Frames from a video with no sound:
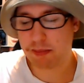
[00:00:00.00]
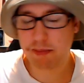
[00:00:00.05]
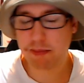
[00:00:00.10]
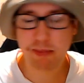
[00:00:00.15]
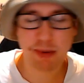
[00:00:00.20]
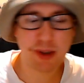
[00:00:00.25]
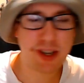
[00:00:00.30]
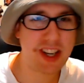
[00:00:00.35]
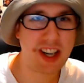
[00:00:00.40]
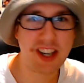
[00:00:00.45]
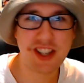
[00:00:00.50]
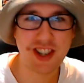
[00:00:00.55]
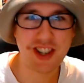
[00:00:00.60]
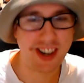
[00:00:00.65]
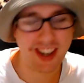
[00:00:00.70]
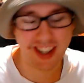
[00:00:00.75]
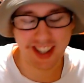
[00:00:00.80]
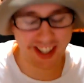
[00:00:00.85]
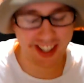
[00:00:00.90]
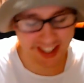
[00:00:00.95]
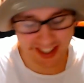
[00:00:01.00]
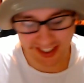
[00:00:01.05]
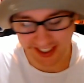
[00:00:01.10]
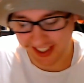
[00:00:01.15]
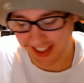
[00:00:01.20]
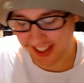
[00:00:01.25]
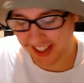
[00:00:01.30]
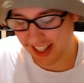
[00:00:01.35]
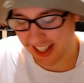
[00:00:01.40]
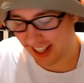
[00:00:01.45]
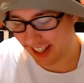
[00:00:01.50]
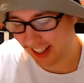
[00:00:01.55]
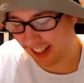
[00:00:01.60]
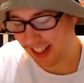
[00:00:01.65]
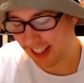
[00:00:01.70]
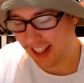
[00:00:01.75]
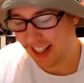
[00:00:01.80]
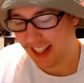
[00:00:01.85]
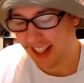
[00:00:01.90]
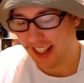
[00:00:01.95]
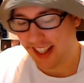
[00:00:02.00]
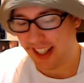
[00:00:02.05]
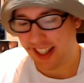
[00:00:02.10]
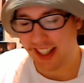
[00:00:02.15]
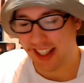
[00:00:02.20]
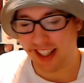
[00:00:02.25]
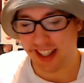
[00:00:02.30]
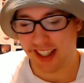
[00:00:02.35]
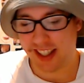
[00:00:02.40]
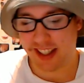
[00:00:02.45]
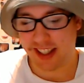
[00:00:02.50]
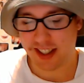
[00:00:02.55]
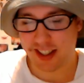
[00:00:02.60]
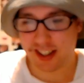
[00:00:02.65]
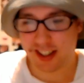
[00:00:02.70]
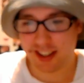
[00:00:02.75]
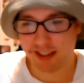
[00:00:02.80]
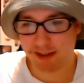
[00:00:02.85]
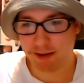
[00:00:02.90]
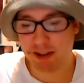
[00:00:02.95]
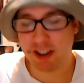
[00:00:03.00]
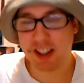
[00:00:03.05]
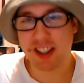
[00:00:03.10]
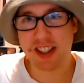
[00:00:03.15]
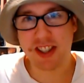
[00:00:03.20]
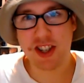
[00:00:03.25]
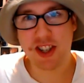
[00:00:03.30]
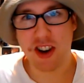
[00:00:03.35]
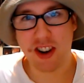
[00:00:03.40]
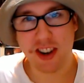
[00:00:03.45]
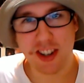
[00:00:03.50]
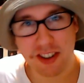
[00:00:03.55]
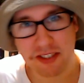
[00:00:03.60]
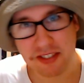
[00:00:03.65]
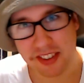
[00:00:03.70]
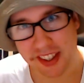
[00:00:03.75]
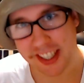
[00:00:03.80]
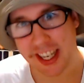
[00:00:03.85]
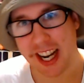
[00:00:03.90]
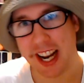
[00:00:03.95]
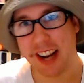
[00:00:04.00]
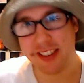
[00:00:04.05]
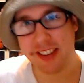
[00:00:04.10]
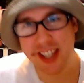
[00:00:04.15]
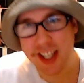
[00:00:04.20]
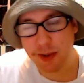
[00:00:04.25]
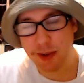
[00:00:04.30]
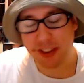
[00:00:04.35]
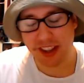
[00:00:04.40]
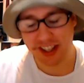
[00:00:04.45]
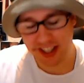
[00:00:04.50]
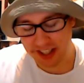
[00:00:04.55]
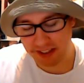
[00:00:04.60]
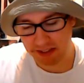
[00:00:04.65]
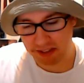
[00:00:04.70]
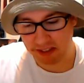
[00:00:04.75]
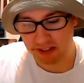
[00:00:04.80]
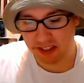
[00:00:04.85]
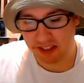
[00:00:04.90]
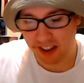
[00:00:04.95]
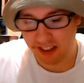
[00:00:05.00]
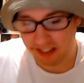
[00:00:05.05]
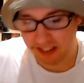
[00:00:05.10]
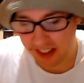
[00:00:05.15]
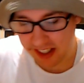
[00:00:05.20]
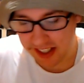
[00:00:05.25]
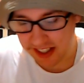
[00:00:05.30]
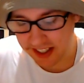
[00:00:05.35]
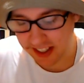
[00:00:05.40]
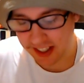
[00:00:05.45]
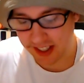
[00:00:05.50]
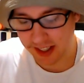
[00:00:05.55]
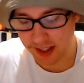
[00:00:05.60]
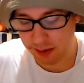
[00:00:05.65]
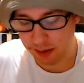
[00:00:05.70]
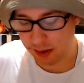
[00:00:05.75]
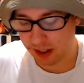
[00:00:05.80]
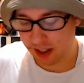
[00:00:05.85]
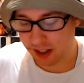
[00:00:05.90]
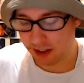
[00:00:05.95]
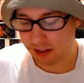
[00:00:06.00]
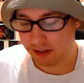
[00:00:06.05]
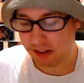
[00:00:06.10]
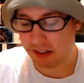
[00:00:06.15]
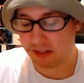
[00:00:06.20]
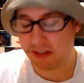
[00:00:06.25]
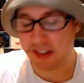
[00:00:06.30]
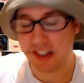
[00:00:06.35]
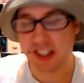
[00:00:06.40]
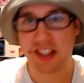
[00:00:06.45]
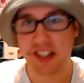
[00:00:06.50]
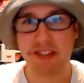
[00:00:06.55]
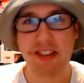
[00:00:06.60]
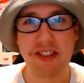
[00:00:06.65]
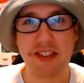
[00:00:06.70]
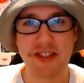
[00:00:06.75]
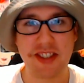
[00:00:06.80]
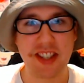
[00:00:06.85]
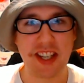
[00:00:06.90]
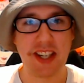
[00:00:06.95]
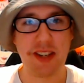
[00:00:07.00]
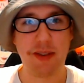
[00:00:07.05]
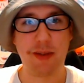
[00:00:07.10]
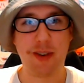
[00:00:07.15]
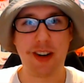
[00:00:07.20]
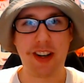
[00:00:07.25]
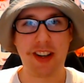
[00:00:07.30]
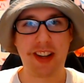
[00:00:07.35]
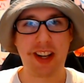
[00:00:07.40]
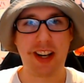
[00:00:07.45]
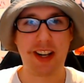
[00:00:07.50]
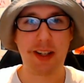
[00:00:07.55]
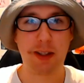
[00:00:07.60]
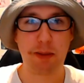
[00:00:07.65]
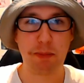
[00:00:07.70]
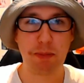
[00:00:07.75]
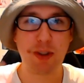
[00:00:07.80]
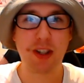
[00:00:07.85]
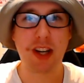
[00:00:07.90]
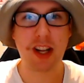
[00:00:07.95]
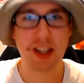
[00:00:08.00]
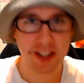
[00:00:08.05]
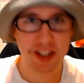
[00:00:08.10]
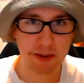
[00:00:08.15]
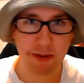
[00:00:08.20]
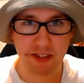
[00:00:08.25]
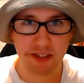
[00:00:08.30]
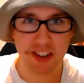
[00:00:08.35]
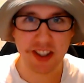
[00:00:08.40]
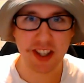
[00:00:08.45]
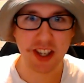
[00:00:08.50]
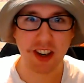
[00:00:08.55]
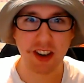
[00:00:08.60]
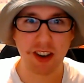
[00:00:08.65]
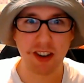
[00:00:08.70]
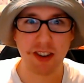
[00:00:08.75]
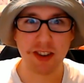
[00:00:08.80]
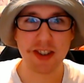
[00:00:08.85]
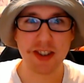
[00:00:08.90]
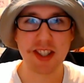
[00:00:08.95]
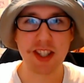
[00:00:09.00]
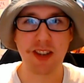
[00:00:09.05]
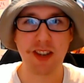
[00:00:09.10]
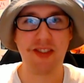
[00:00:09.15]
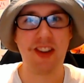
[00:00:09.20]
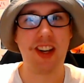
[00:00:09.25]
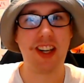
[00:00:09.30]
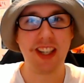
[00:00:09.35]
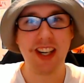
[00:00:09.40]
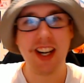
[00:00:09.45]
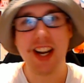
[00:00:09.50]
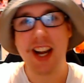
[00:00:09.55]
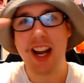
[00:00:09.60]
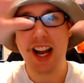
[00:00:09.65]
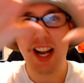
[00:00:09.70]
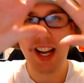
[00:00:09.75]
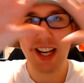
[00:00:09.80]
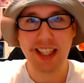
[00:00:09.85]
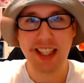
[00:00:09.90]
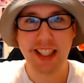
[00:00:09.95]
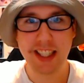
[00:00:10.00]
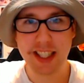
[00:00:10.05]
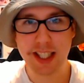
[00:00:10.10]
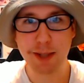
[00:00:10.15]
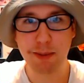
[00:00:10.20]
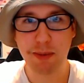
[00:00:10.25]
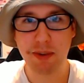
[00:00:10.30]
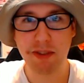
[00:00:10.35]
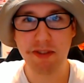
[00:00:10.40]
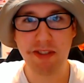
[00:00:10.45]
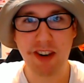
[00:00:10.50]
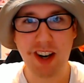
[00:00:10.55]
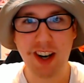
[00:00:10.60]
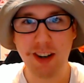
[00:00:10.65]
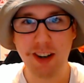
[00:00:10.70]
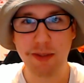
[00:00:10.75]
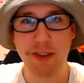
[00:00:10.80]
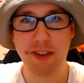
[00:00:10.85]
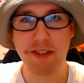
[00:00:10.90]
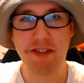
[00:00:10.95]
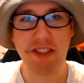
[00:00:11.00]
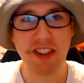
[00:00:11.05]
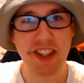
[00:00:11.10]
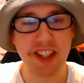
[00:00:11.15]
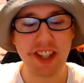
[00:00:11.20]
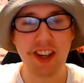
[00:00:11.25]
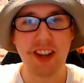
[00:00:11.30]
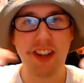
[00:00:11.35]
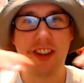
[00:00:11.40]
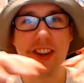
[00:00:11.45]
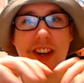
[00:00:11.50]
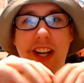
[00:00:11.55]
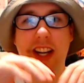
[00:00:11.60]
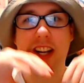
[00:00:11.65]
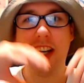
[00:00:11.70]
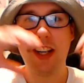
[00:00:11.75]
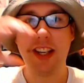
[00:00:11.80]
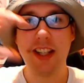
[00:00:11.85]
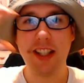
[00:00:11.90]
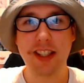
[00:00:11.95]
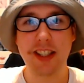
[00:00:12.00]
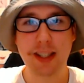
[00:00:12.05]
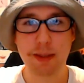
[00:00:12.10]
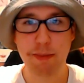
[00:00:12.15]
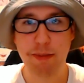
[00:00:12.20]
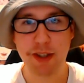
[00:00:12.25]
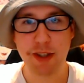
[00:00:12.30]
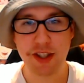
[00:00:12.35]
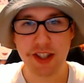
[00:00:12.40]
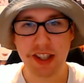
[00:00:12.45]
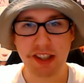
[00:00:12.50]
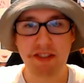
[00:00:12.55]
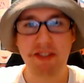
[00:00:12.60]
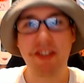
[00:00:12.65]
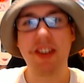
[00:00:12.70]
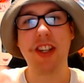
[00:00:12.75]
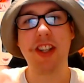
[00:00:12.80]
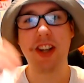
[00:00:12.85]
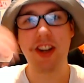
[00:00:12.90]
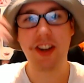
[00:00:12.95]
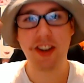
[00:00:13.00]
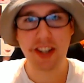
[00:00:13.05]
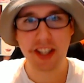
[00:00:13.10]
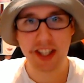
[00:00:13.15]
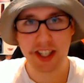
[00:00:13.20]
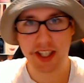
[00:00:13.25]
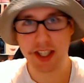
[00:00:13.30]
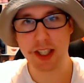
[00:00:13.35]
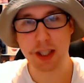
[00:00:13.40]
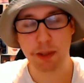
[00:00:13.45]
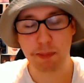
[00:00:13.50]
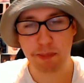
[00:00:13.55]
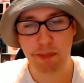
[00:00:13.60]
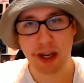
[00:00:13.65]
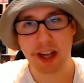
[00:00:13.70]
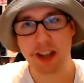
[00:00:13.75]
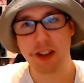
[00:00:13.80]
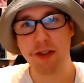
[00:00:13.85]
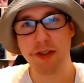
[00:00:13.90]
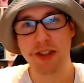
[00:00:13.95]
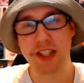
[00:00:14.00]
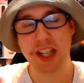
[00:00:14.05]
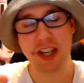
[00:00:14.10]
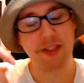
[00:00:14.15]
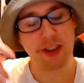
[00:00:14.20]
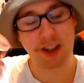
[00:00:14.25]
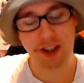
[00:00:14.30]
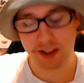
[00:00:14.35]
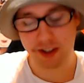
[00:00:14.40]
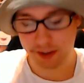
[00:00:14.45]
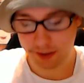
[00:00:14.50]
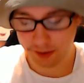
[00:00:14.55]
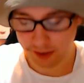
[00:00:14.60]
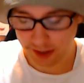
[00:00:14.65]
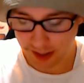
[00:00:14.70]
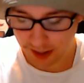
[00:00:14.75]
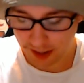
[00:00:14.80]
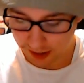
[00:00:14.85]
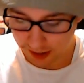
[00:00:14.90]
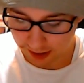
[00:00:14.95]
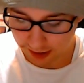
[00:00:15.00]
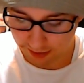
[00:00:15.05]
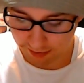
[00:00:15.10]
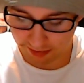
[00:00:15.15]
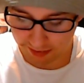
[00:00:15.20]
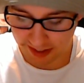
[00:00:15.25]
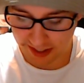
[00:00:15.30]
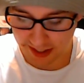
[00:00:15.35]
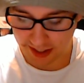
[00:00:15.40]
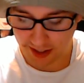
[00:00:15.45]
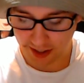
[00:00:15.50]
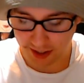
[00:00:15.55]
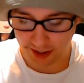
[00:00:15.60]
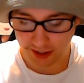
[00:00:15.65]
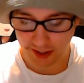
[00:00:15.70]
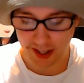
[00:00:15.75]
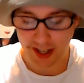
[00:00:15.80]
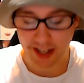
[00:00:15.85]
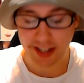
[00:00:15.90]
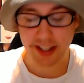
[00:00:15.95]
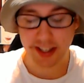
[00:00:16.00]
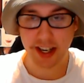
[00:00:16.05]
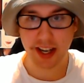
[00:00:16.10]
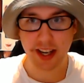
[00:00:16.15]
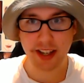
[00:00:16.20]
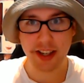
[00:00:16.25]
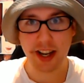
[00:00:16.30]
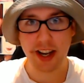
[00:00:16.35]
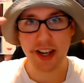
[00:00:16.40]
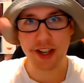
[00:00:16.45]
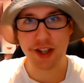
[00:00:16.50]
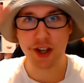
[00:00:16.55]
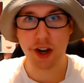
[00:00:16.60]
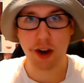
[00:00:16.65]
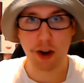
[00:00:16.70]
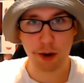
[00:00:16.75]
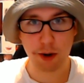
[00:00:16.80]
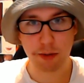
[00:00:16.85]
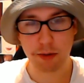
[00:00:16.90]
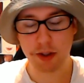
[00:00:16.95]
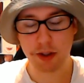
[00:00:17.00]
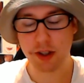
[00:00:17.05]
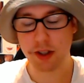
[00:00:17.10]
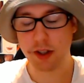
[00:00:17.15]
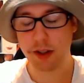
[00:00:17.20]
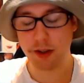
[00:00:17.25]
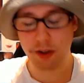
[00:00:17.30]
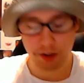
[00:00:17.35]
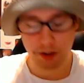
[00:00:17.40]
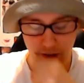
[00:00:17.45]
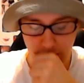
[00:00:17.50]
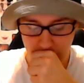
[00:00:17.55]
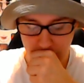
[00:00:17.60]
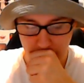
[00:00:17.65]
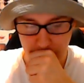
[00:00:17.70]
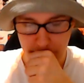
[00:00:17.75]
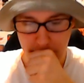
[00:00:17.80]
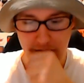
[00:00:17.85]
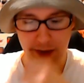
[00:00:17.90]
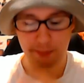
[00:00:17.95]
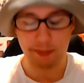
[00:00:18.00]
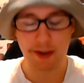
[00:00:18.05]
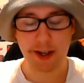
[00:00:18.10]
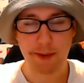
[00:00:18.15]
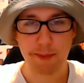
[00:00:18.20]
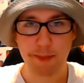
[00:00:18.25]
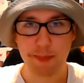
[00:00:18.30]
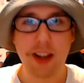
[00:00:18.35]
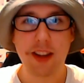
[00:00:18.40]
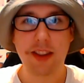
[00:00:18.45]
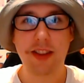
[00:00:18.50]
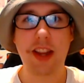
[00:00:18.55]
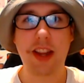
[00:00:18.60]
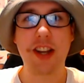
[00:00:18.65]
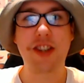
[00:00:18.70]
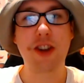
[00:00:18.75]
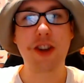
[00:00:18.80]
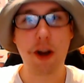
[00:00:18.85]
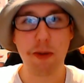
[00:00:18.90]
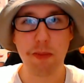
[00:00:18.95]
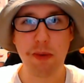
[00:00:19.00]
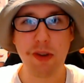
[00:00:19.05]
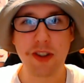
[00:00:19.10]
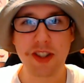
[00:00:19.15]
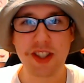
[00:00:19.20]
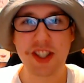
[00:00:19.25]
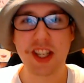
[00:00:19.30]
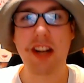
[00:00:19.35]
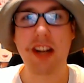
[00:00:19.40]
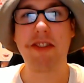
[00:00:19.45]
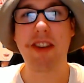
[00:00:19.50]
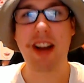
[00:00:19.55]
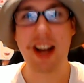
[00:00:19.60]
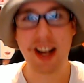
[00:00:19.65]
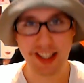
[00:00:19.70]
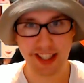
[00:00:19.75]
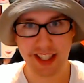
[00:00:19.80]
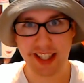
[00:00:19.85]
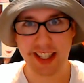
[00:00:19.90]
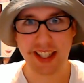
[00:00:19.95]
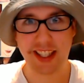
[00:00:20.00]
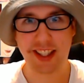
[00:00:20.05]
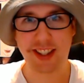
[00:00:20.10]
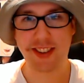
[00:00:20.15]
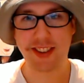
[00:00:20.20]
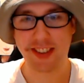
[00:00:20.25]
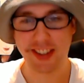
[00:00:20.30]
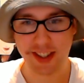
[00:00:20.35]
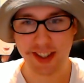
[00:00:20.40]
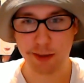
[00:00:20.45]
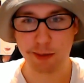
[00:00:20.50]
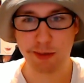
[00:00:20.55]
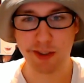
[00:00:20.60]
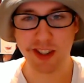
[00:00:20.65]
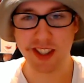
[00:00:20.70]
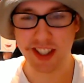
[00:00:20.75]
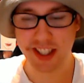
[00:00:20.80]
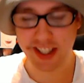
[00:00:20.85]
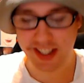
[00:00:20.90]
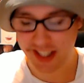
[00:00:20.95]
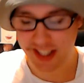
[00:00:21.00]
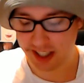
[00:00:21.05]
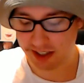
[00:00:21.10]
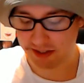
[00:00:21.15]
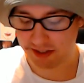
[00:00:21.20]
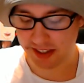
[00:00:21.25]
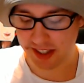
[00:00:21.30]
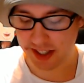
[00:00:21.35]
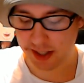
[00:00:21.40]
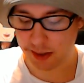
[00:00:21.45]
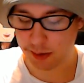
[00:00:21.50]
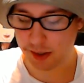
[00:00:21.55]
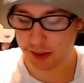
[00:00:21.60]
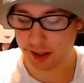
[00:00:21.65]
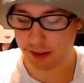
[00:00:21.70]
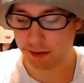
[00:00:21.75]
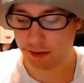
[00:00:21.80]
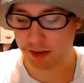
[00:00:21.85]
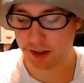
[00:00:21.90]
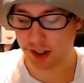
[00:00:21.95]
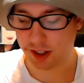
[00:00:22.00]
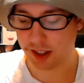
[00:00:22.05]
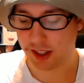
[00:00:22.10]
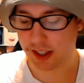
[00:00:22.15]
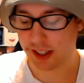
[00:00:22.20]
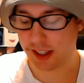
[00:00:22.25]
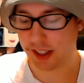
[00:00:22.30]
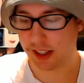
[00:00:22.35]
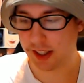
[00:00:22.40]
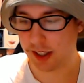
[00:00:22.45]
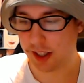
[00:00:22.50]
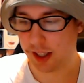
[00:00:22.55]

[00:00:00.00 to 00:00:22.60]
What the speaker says: production, I guess you could say. Really showing off the game. This is what they did for Final Fantasy as well, Final Fantasy 15, where they put out some videos, some like, hey, here's some environment video, here's a music video, here's a battle demo video, and then they show, pardon me, they show more stuff at E3 to really delve into it and really